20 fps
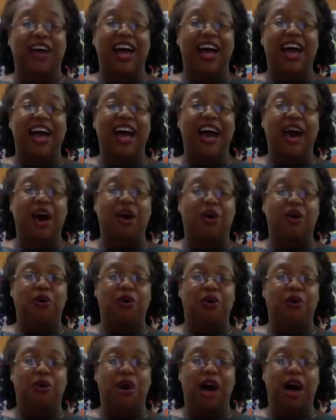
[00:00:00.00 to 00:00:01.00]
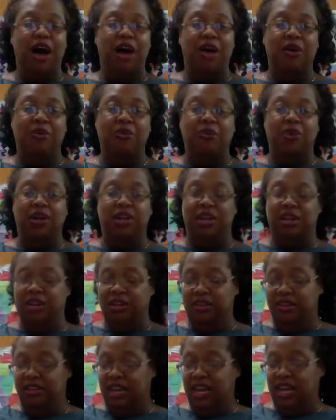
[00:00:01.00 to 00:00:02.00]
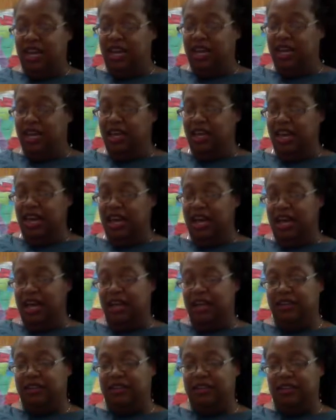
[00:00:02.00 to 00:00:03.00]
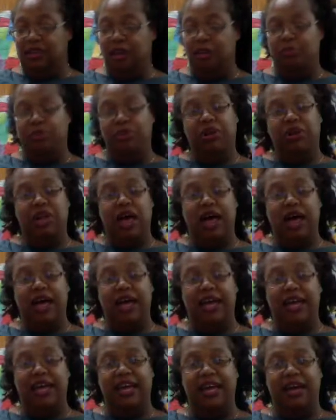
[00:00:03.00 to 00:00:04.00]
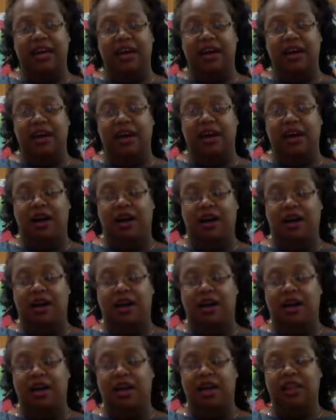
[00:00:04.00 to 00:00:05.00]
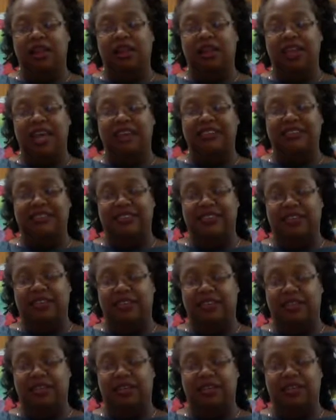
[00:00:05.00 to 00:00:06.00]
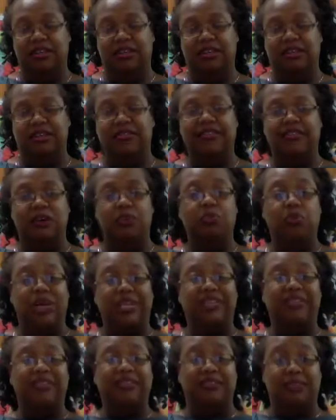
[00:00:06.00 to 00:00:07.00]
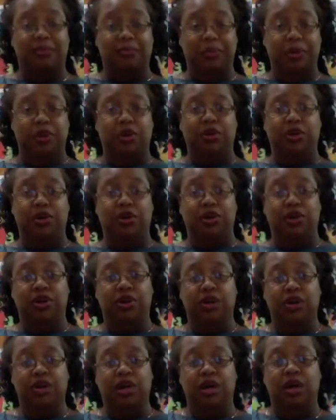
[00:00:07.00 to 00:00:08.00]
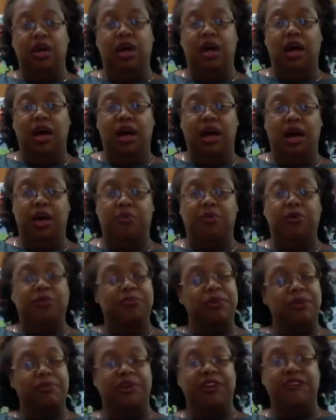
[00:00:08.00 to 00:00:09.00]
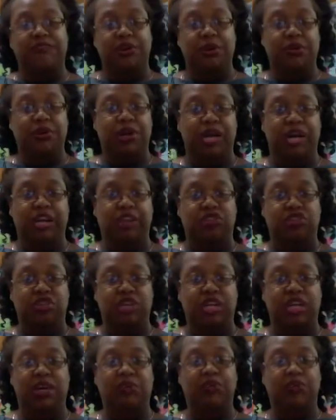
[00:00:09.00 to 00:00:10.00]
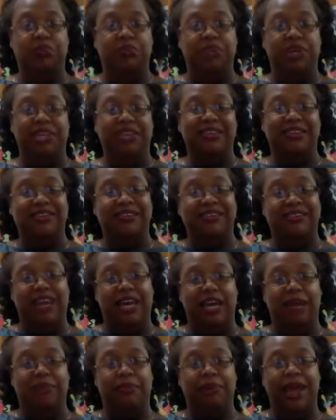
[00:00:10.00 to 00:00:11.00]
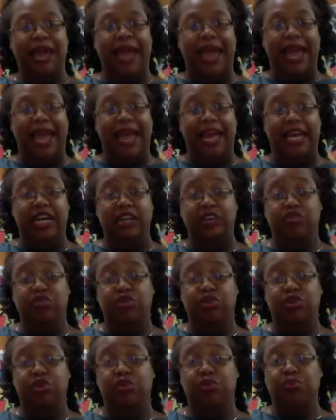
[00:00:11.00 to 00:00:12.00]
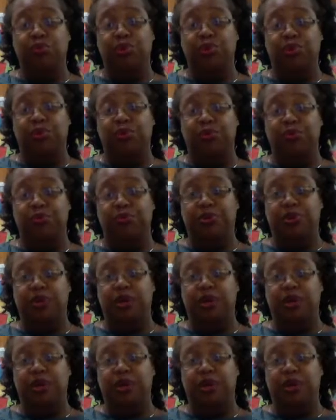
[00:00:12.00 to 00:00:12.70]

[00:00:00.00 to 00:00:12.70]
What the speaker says: how I would take and apply a lesson somewhat similar, or maybe a variation, it would be the same age group,